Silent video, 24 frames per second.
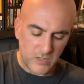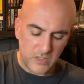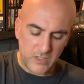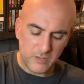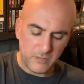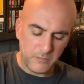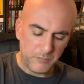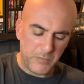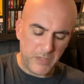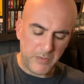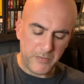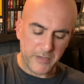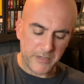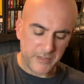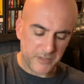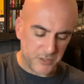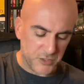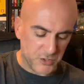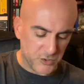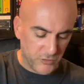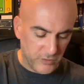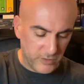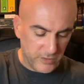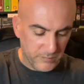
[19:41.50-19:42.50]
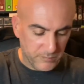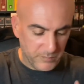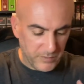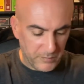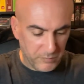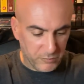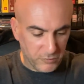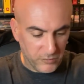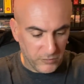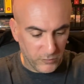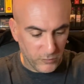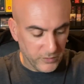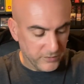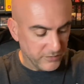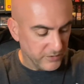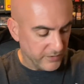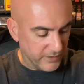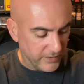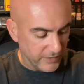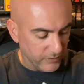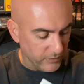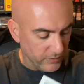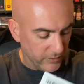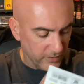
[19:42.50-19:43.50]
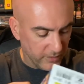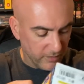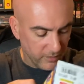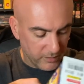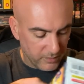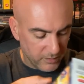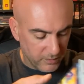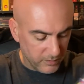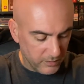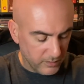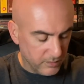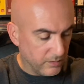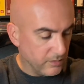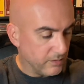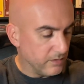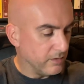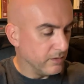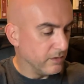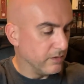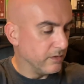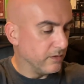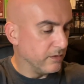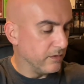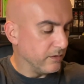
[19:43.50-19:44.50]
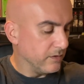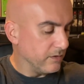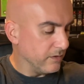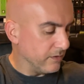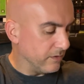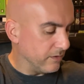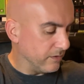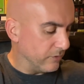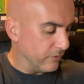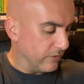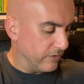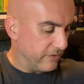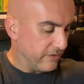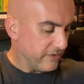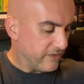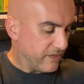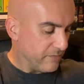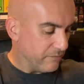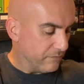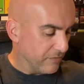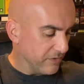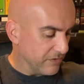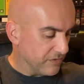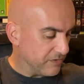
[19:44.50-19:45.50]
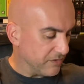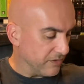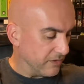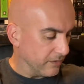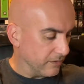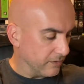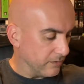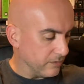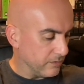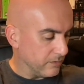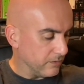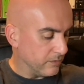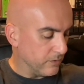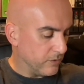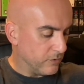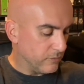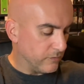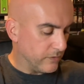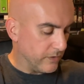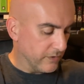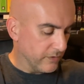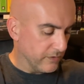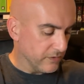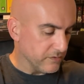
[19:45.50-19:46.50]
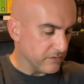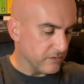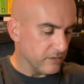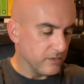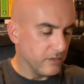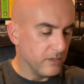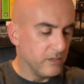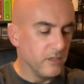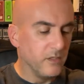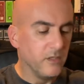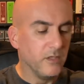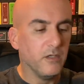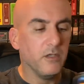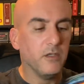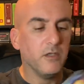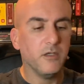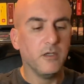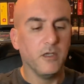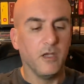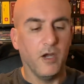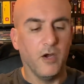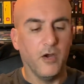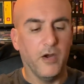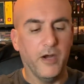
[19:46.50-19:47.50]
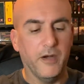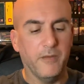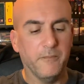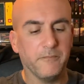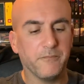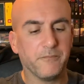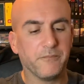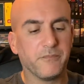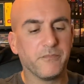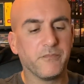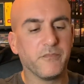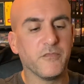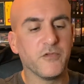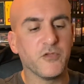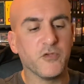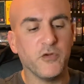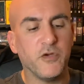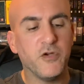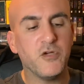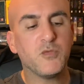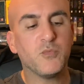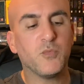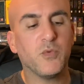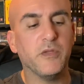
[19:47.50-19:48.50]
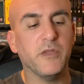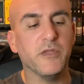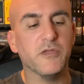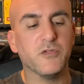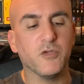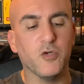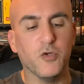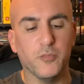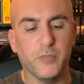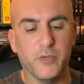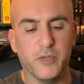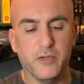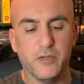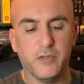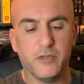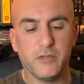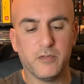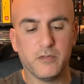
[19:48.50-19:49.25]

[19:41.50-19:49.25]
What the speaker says: Maybe I can show you by putting one together here. But I think I'm missing. No, here it is. All right. So here's one that's opened.